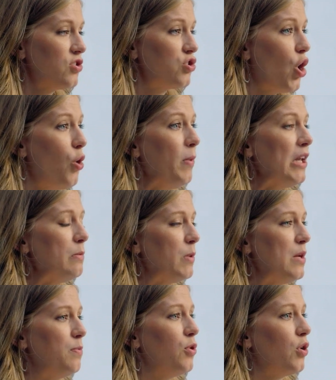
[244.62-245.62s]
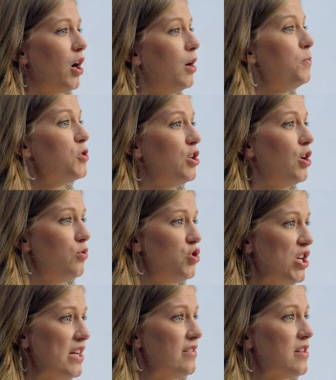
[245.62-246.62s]
so many people come to know
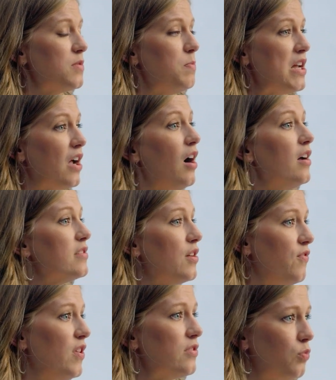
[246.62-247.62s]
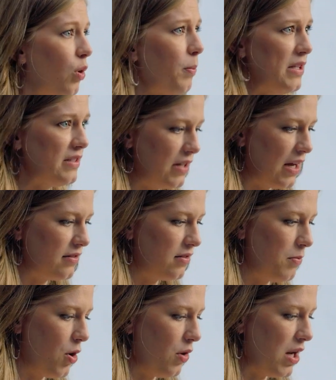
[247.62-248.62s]
Jesus because of this woman's
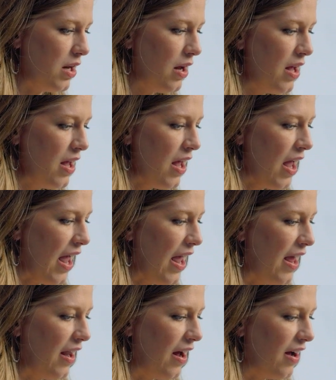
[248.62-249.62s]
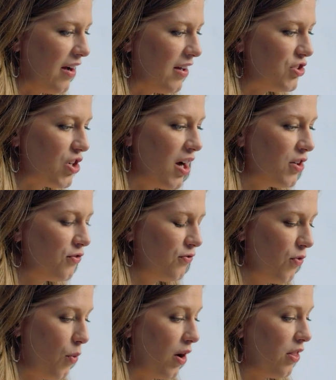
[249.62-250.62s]
testimony. And John
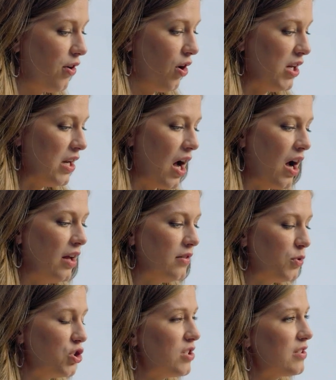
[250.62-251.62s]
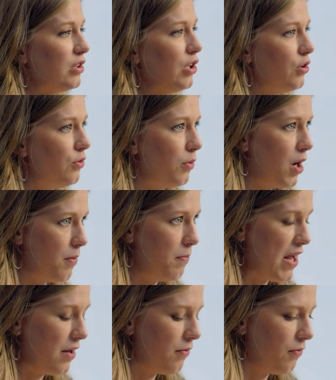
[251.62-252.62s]
4:39, which is a little
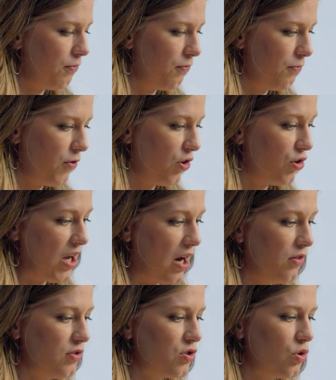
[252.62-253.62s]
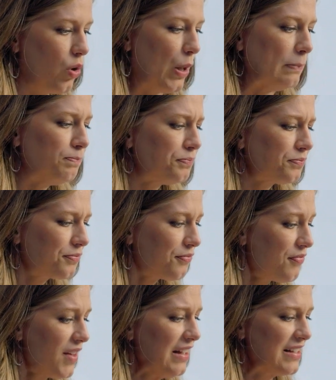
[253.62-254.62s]
bit further down in the story,
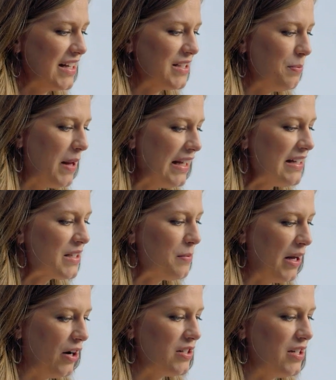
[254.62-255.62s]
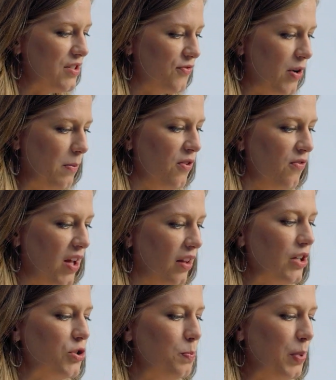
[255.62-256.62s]
says, "Many Samaritans from the
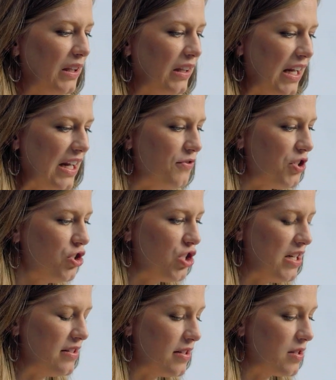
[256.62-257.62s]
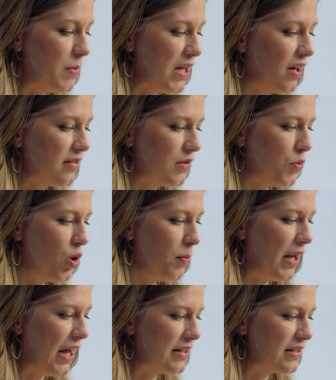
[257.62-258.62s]
village believed in Jesus because the
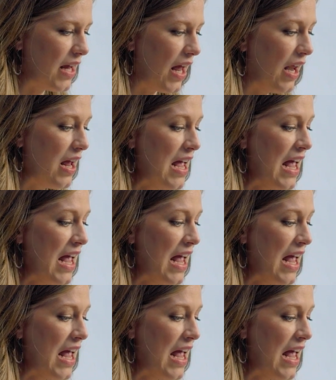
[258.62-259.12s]
woman had said,